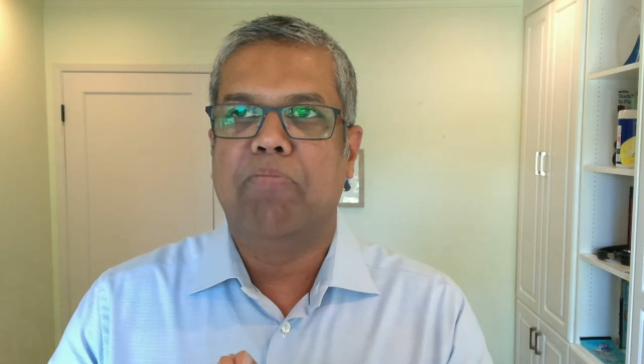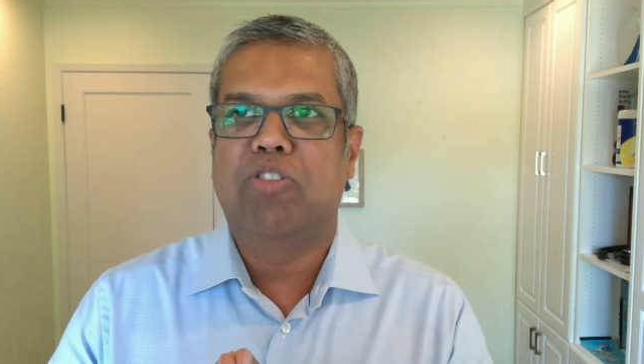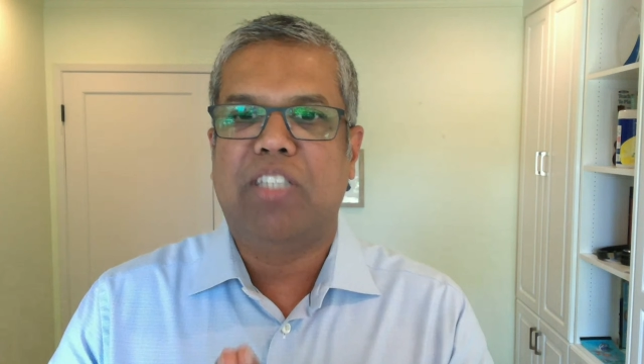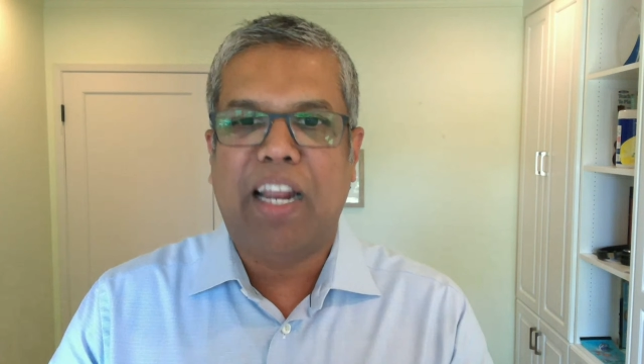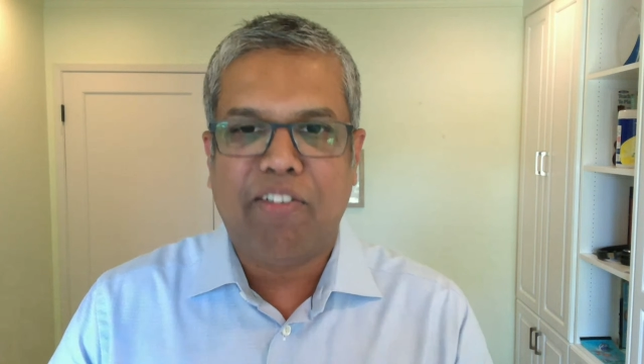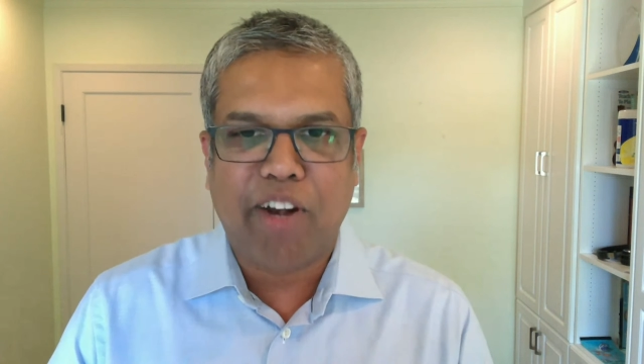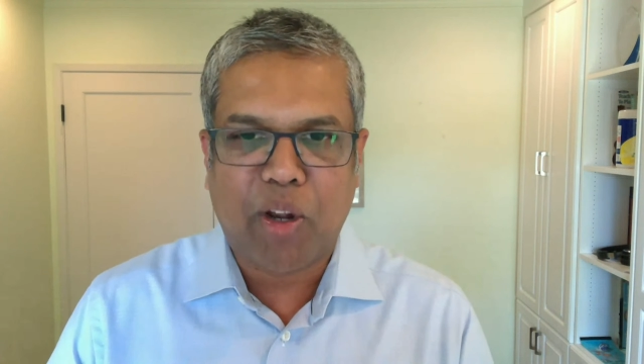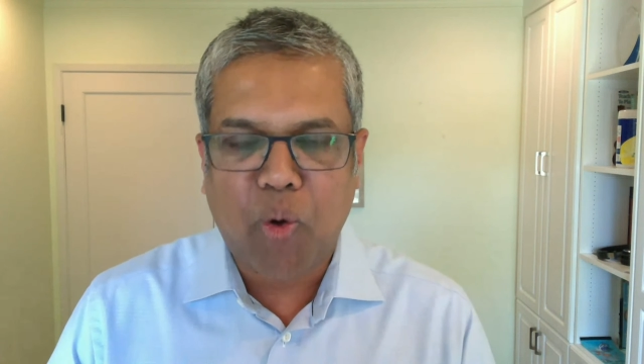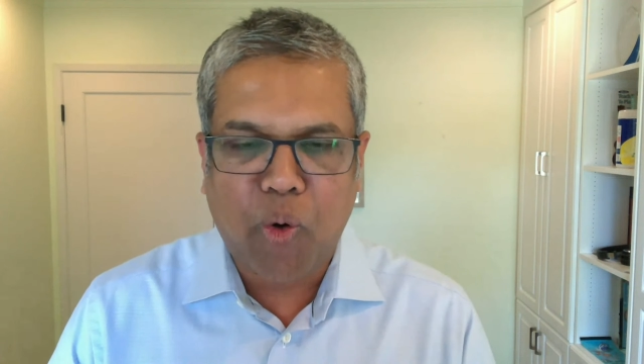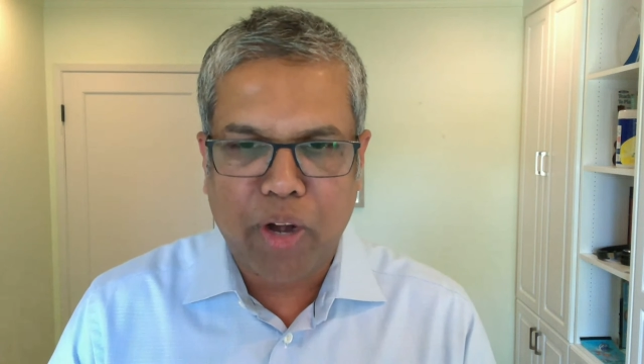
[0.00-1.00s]

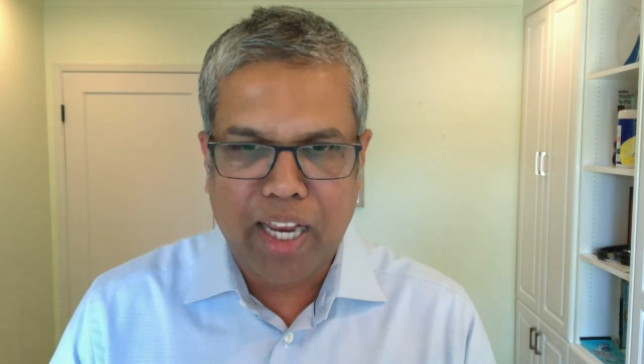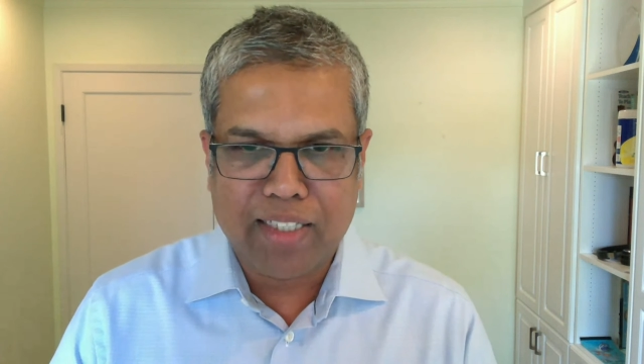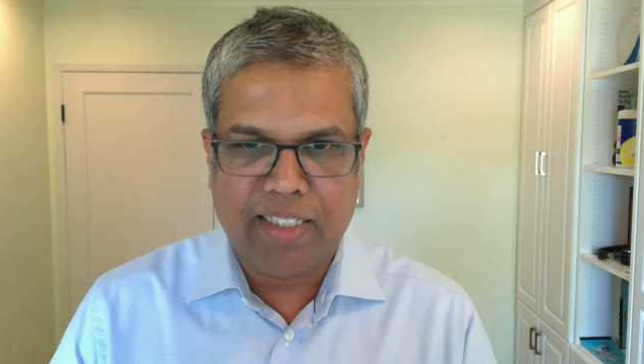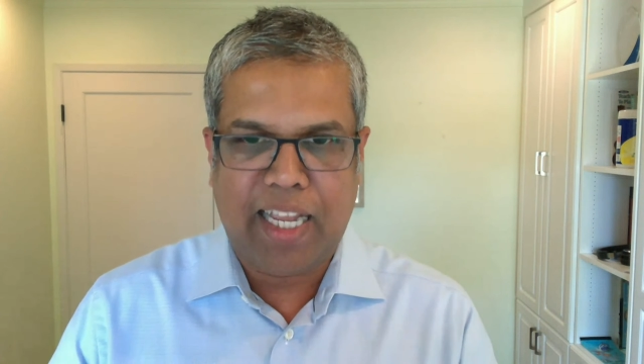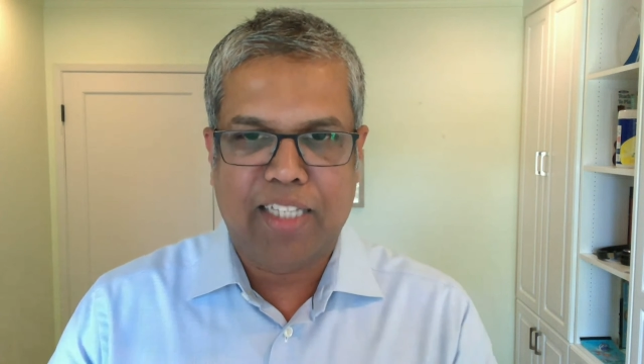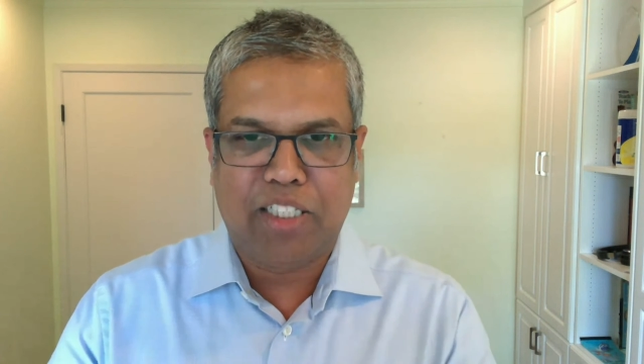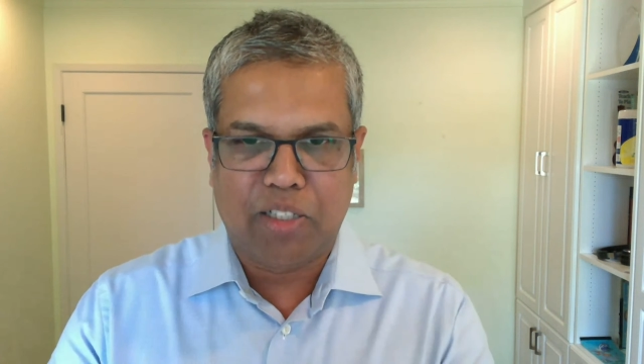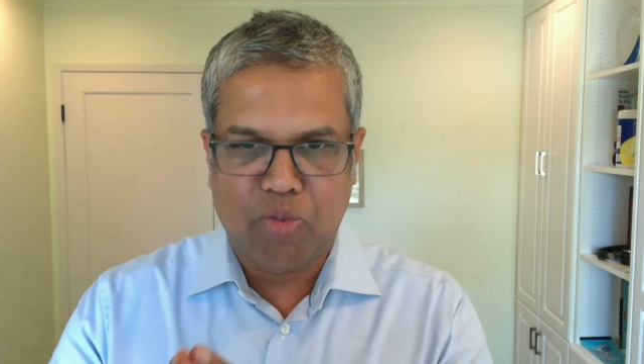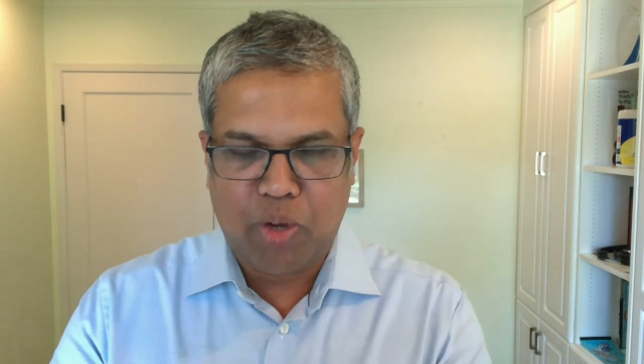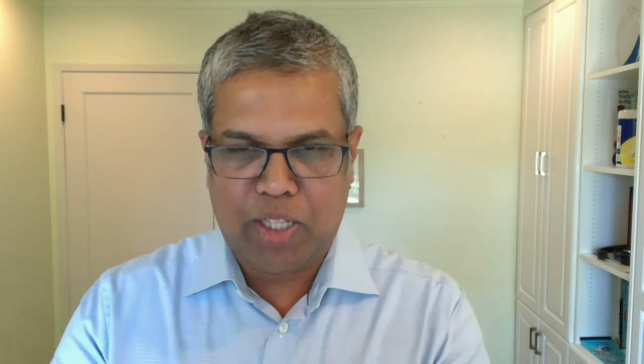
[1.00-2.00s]
centric
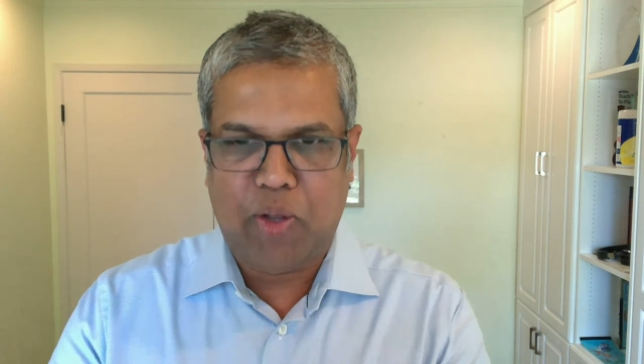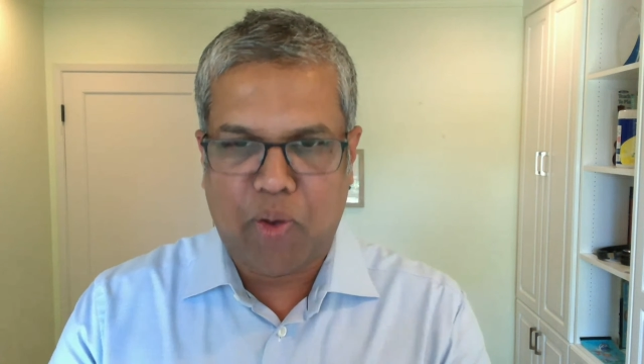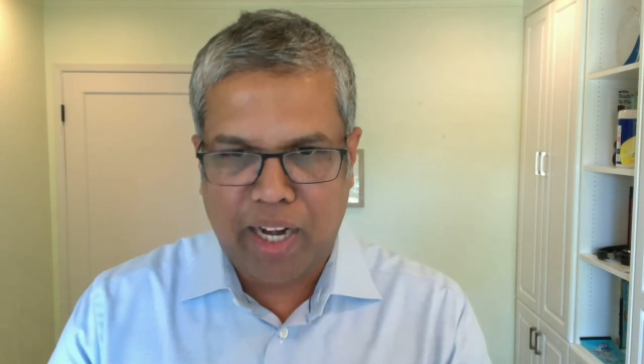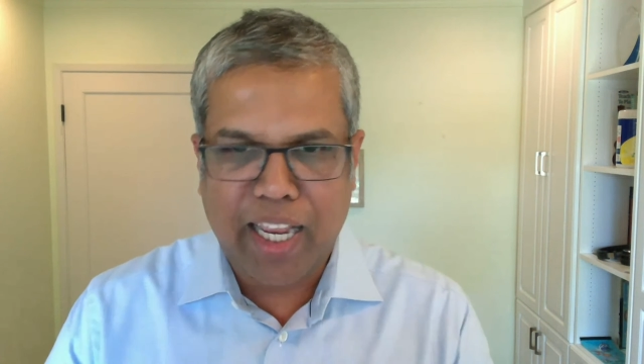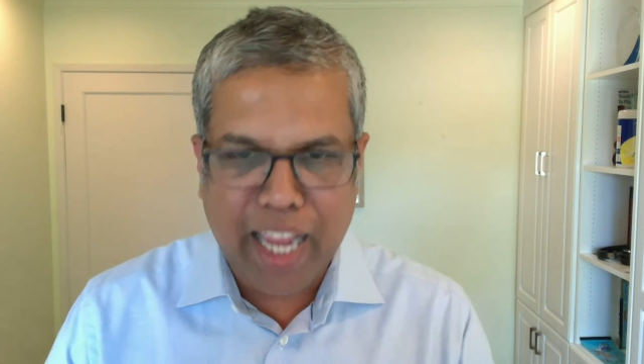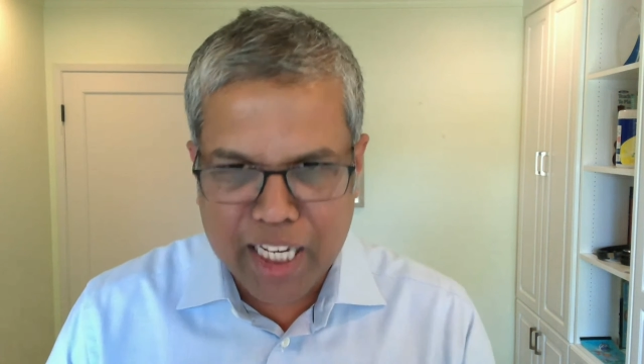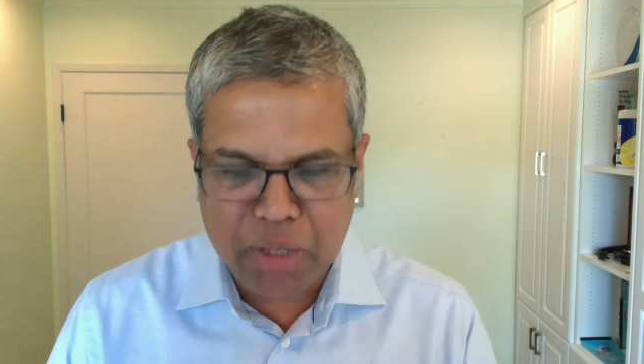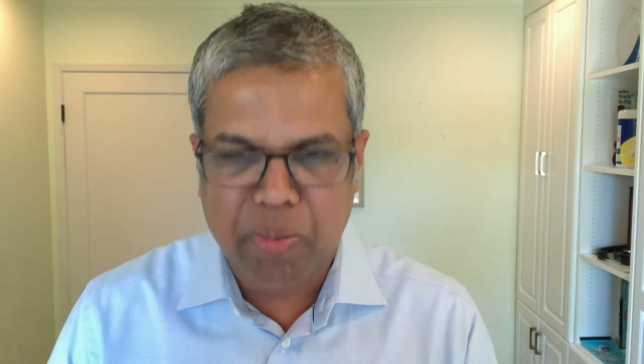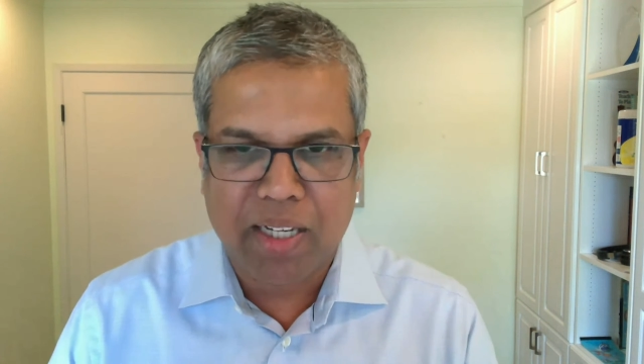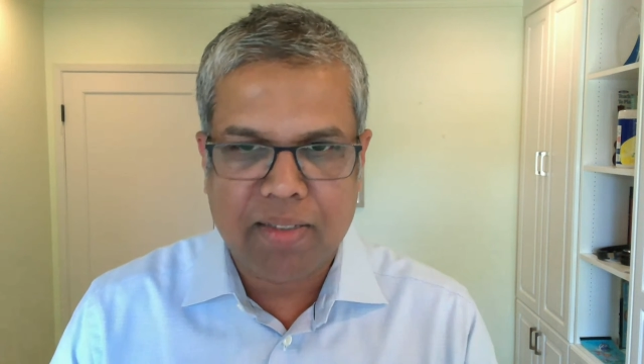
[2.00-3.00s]
orientation with your
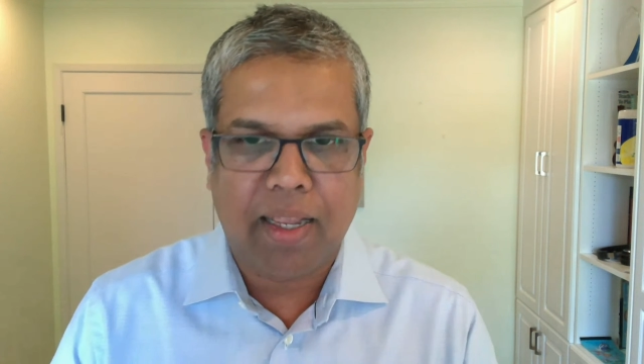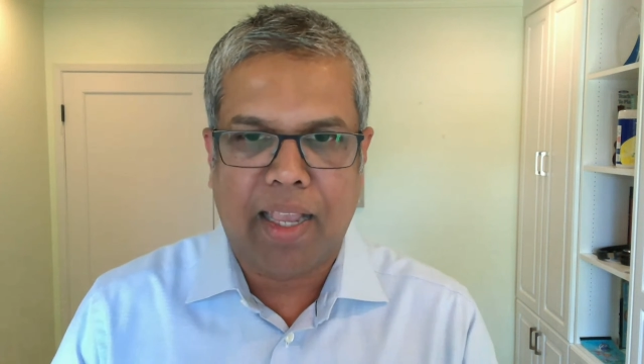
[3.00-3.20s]
engagement,